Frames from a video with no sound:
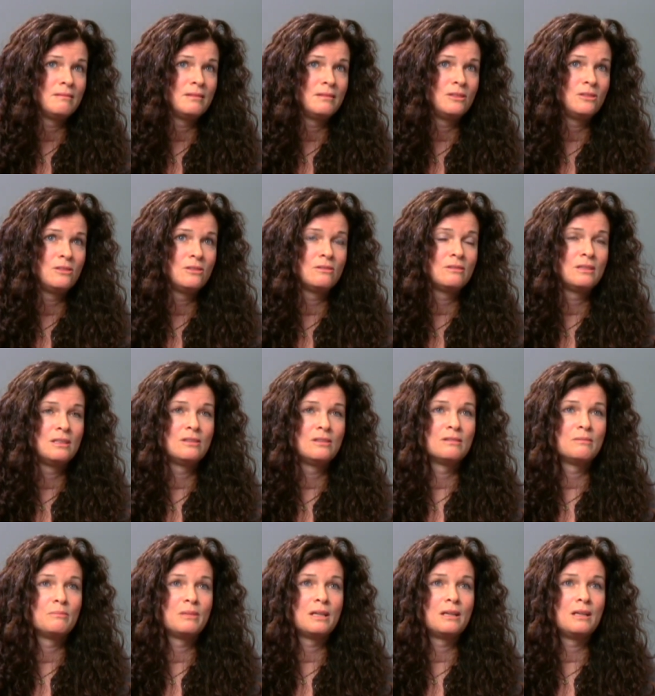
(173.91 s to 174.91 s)
You don't
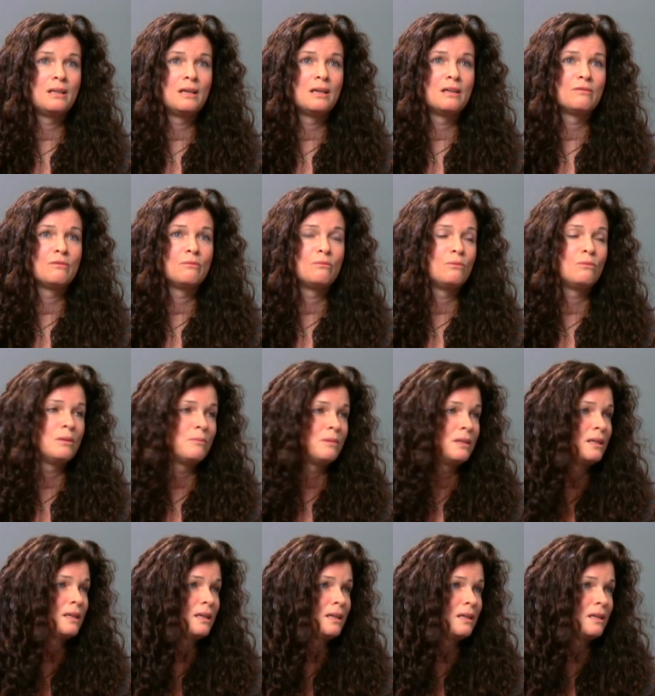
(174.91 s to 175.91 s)
hear about a lot of
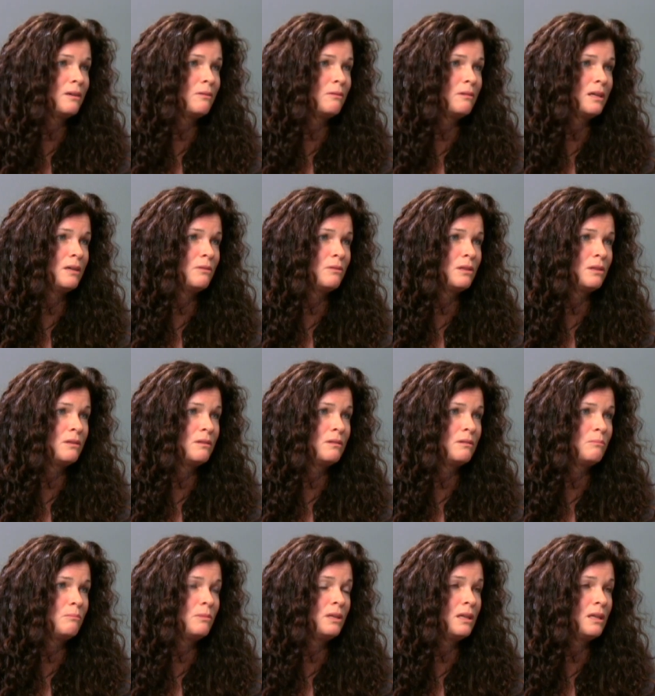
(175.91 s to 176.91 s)
women getting away with
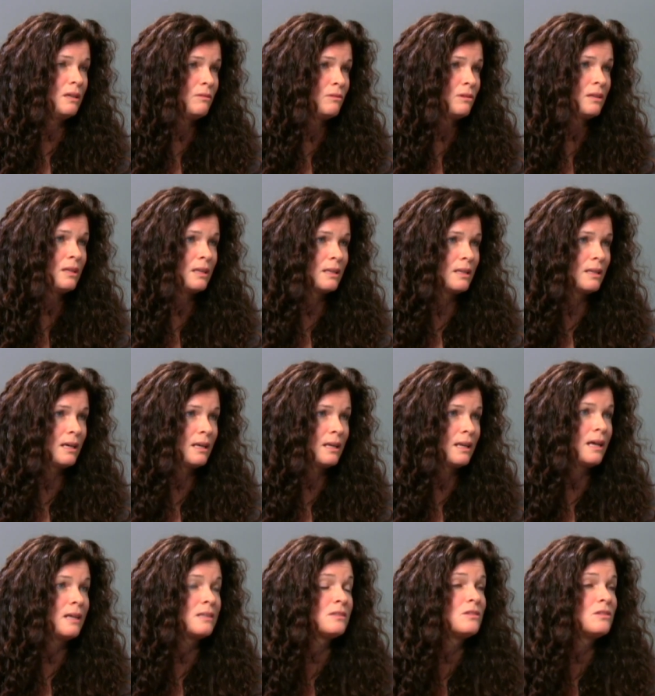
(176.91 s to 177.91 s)
behavior like that
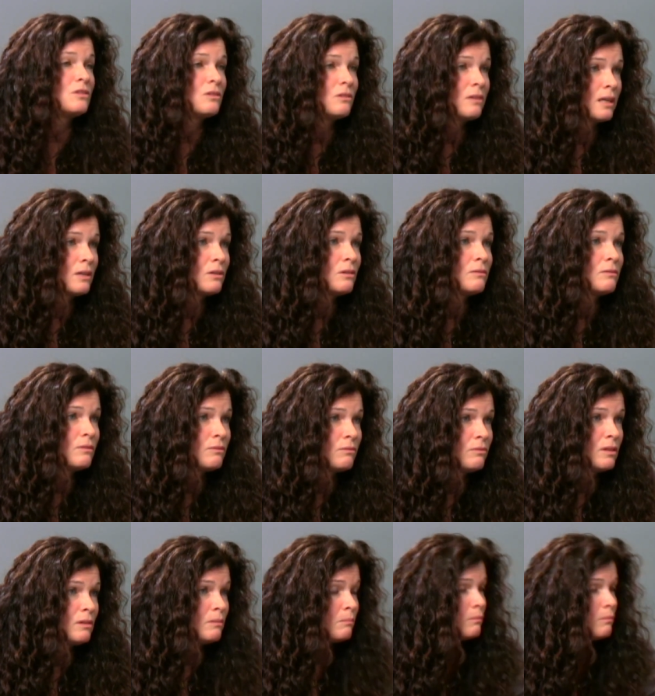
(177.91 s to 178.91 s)
as a director of a film.